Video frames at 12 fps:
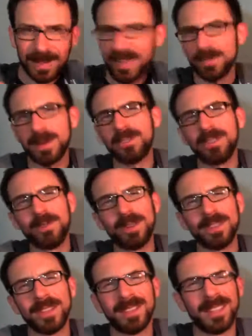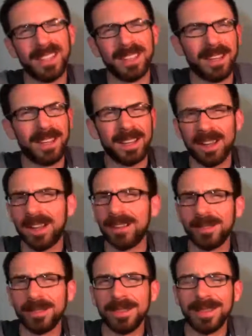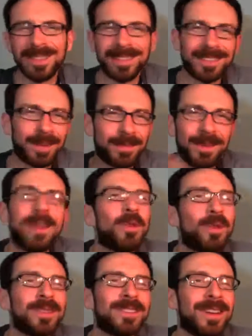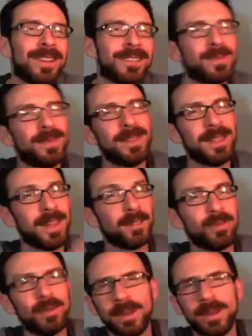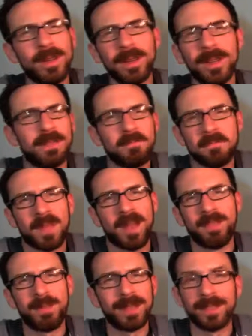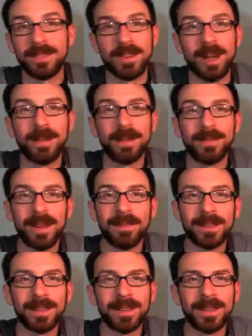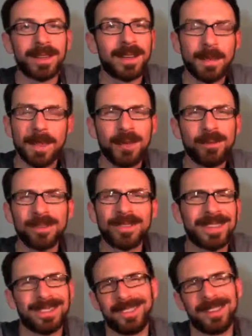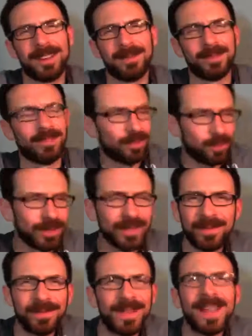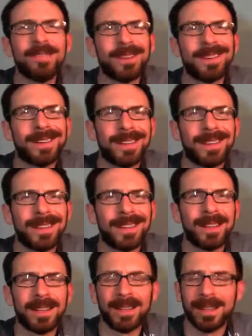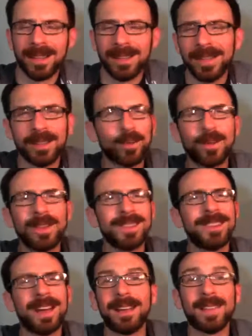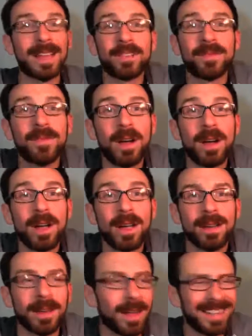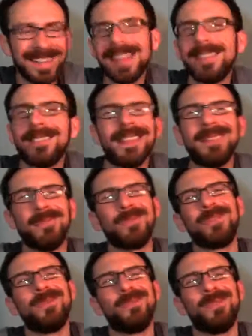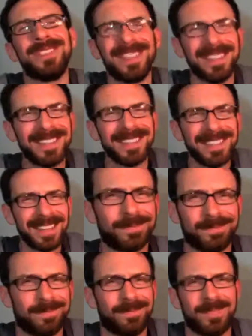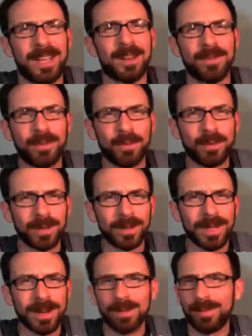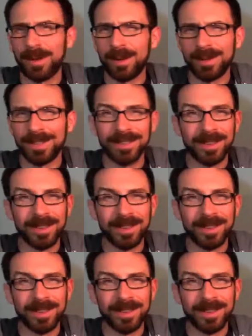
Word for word: especially ones that, like, kind of look alike, except one's awesome and the other one I've picked as not my favorite. I won't say it's a terrible, just one's the favorite and the other one is not. That's fine. I can't like more than one kid, care for, care about in